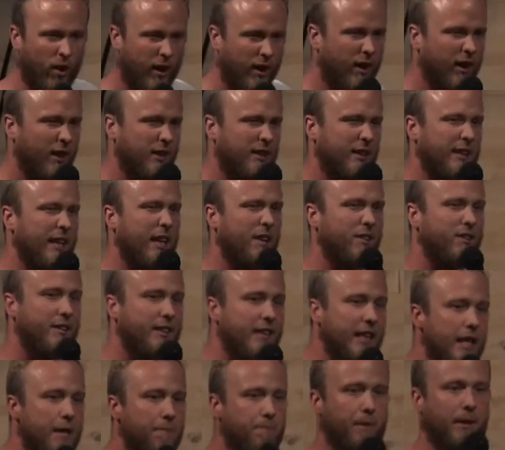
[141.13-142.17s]
It cuts down
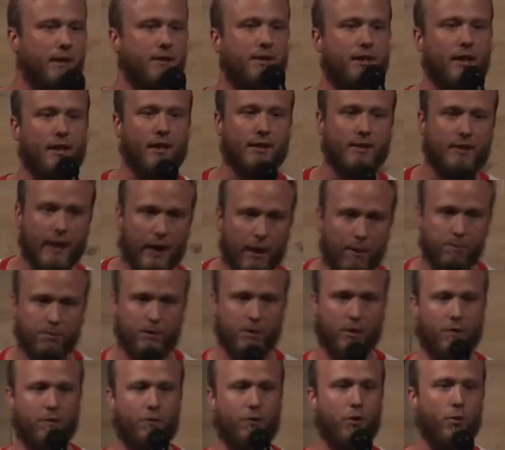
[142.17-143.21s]
deep into the depths
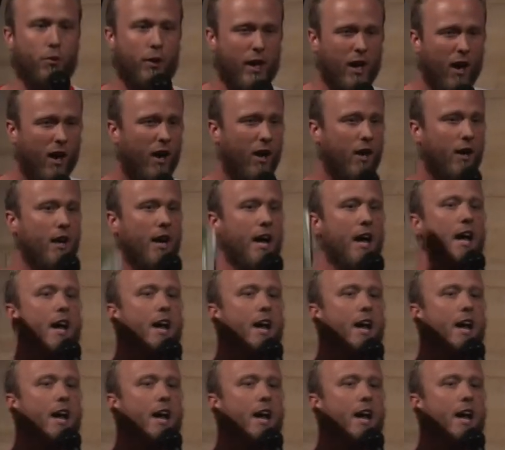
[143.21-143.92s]
of who we are.